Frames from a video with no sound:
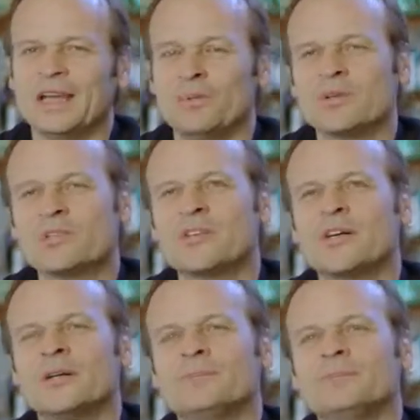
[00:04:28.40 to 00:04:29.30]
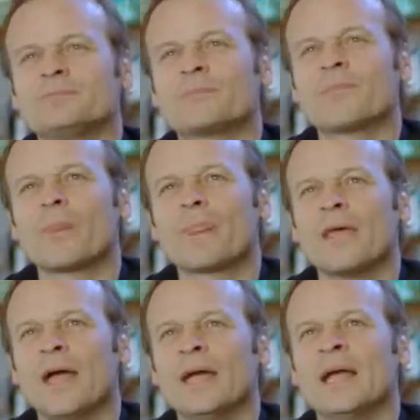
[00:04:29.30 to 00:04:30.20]
and it was, um,
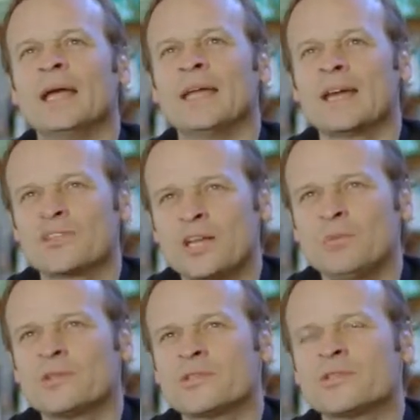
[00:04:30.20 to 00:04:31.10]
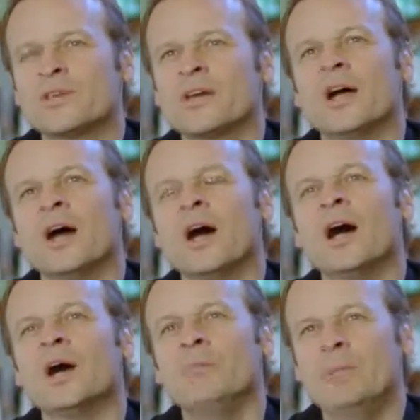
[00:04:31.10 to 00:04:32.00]
it actually was
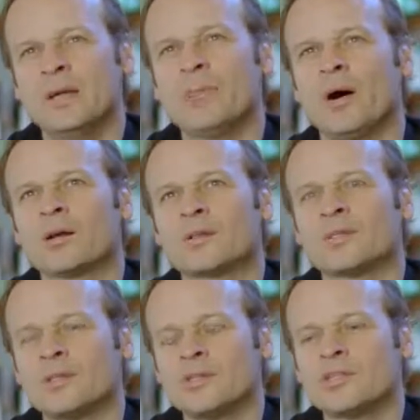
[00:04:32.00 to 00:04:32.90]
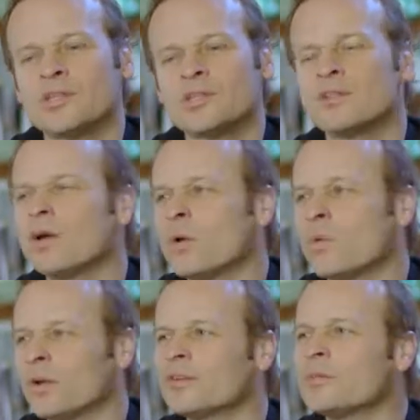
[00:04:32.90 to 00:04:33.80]
a big part of the decision that we
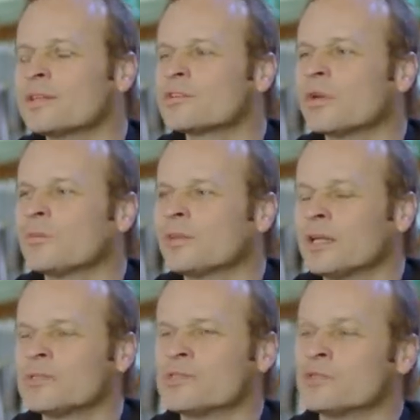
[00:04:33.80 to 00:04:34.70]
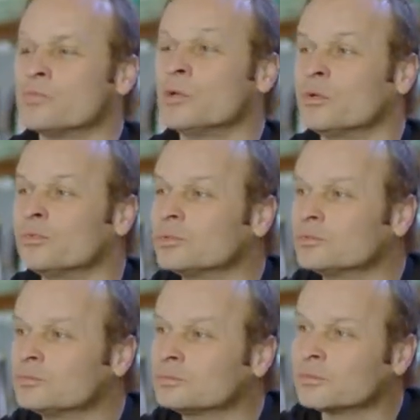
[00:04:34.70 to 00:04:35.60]
wanted to make something that's just beautiful,
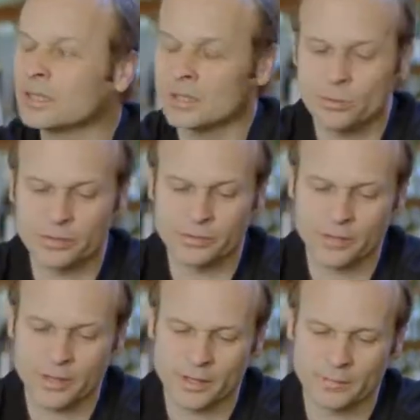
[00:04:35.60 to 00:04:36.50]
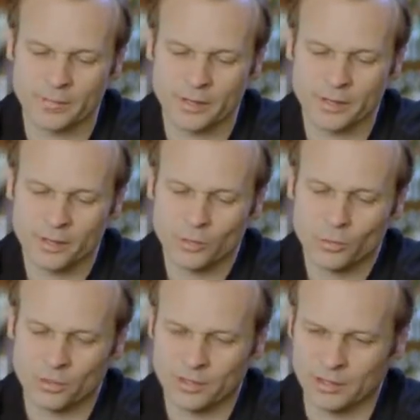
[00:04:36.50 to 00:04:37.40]
mm. with
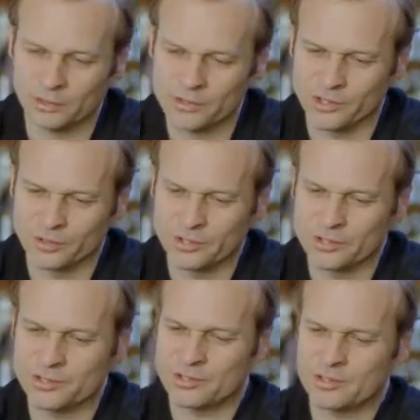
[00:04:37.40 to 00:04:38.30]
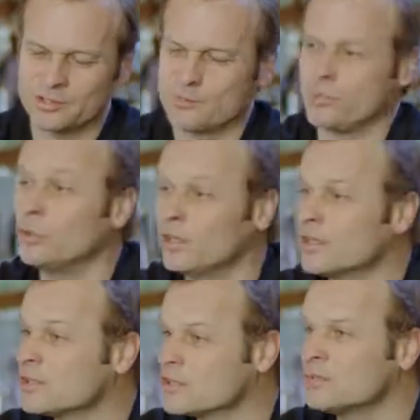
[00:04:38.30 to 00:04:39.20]
with Killzone, there's there's beauty
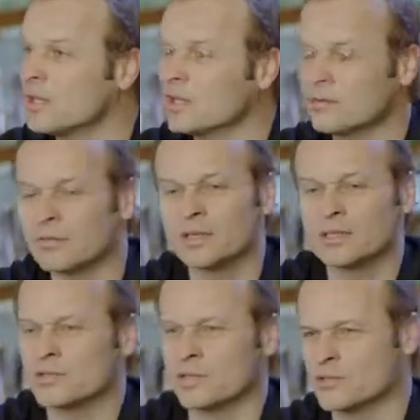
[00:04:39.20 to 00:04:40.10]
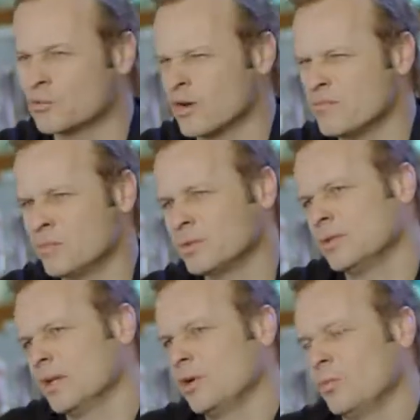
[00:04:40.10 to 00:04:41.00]
in it to me, right? It's it's grim, but
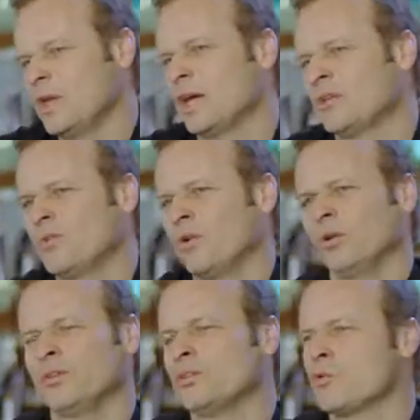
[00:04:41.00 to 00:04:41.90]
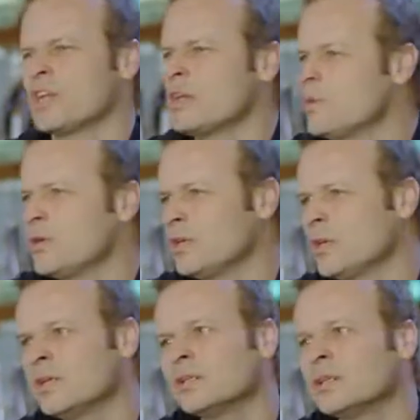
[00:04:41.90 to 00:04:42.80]
we kind of call it gritty
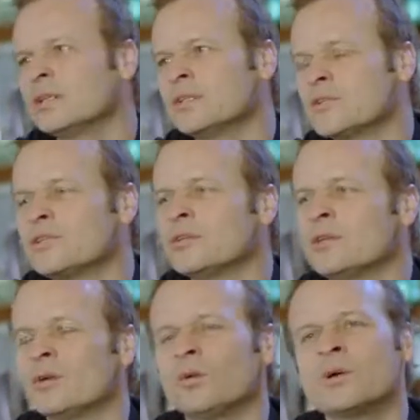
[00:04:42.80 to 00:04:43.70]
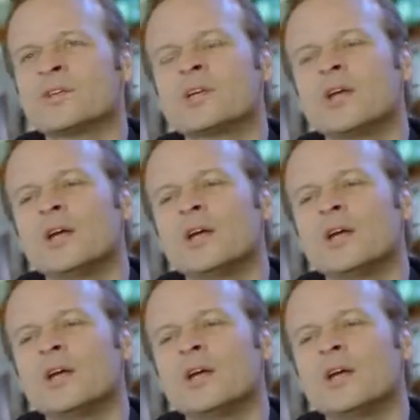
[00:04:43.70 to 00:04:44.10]
beauty. Uh, sure. Uh, the studio always,